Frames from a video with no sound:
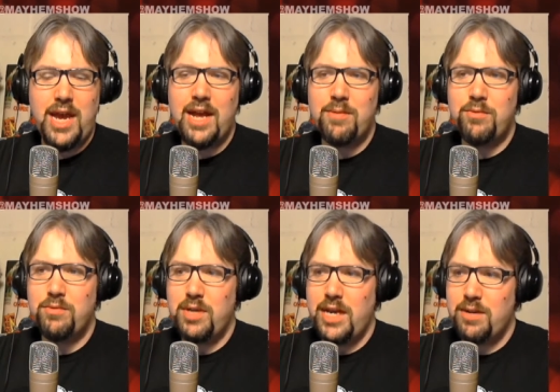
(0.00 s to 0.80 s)

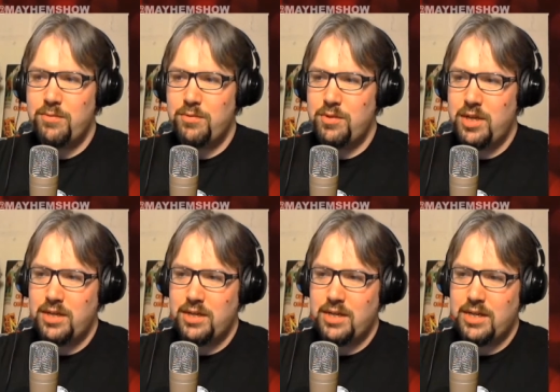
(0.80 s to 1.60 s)
Animal, Animal,
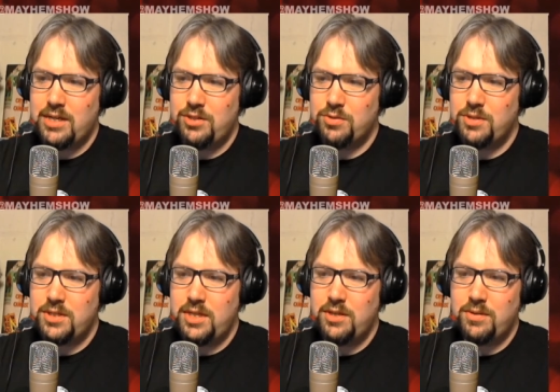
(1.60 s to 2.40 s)
uh, uh, George
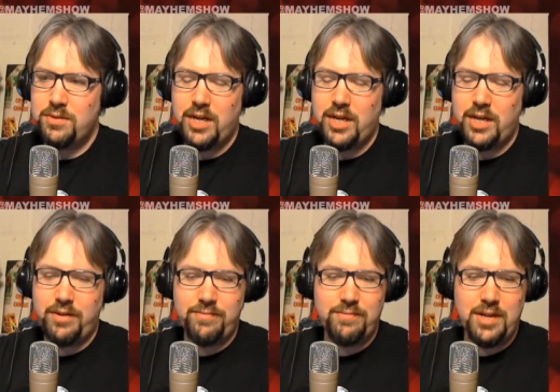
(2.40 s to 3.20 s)
Steele
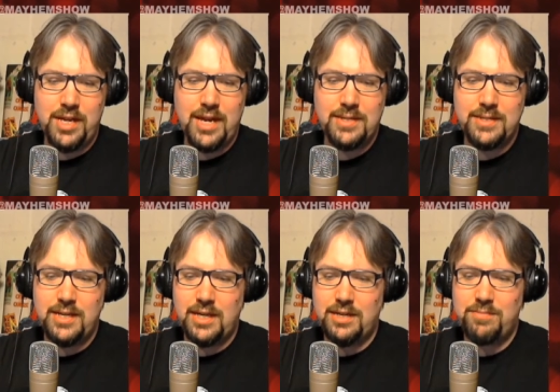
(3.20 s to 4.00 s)
uh,
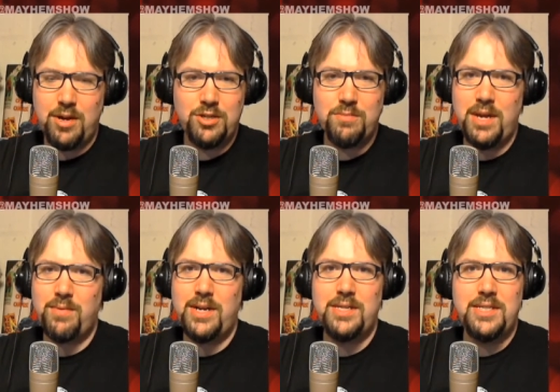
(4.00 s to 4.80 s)
against uh, Macho
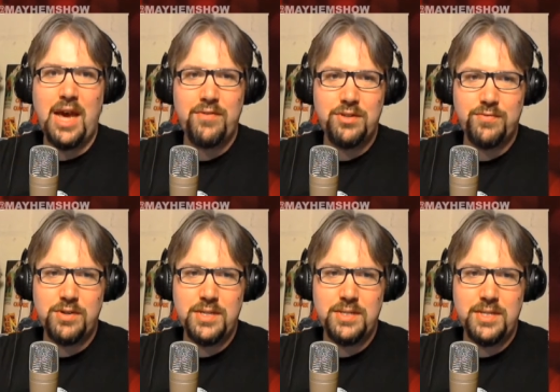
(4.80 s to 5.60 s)
Man Randy Savage,
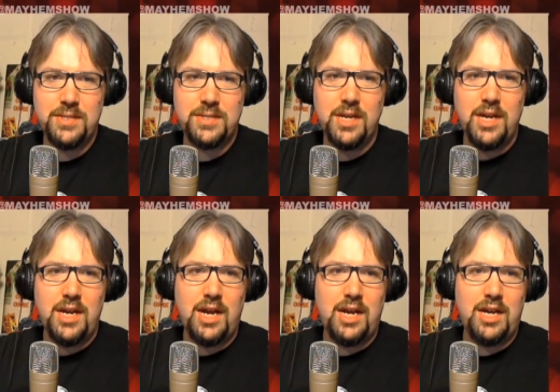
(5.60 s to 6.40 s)
for instance.
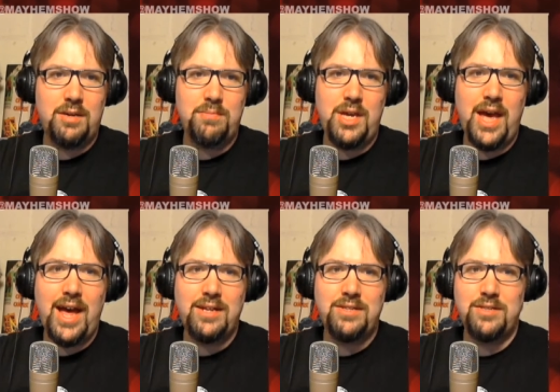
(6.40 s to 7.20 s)
Um, you
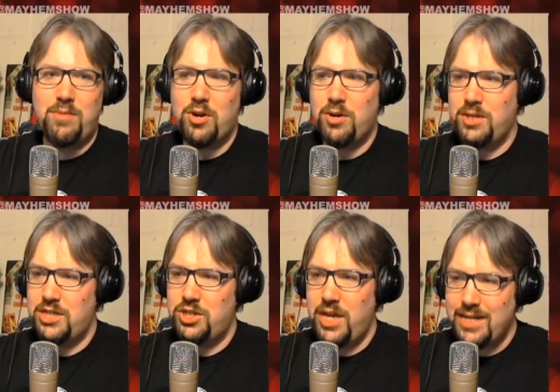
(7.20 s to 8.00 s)
had some
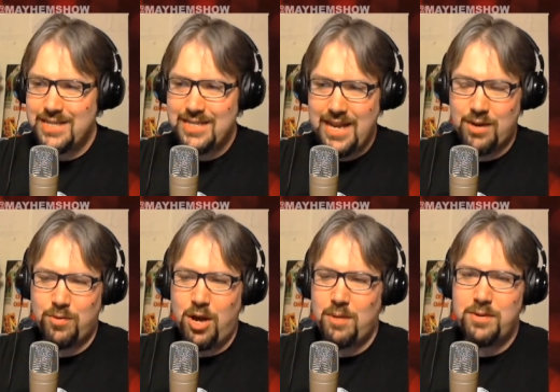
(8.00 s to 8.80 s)
early Jake the Snake
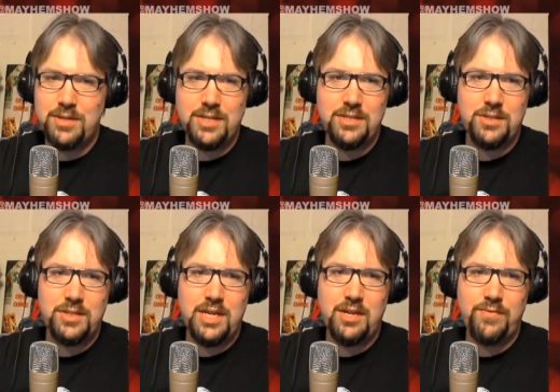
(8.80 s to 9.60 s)
Roberts, as you're
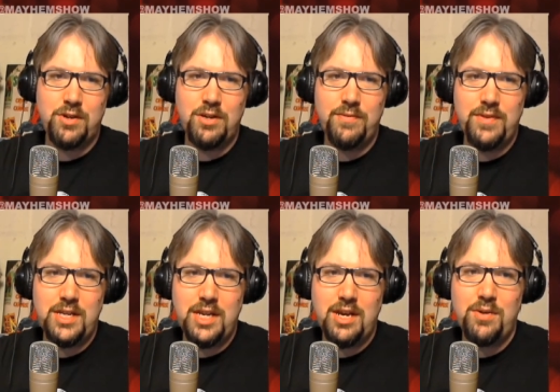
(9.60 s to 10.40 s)
seeing if you're on the
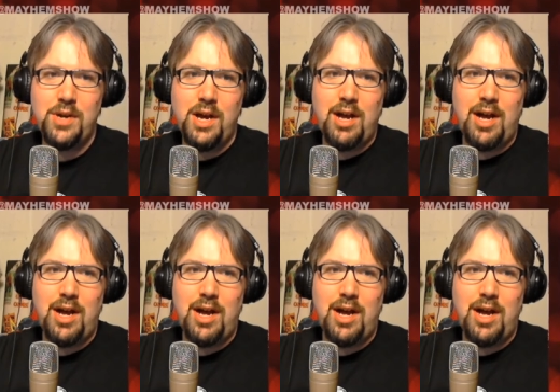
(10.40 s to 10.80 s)
video.